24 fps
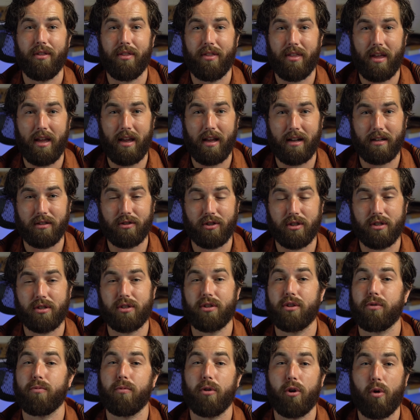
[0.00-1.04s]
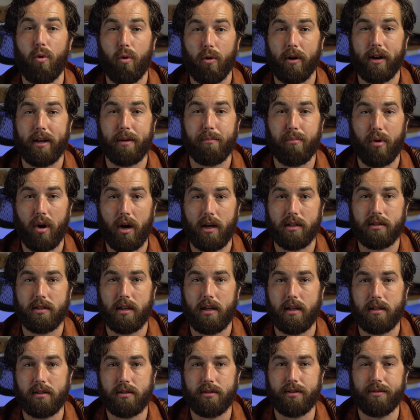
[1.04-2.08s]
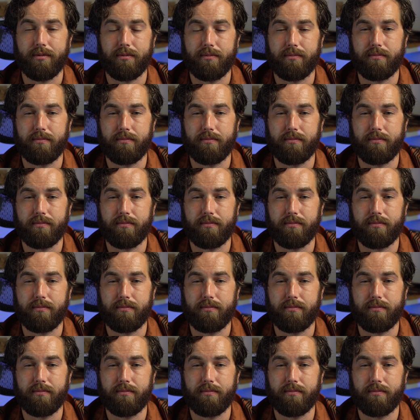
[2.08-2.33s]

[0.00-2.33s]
than just the recording process.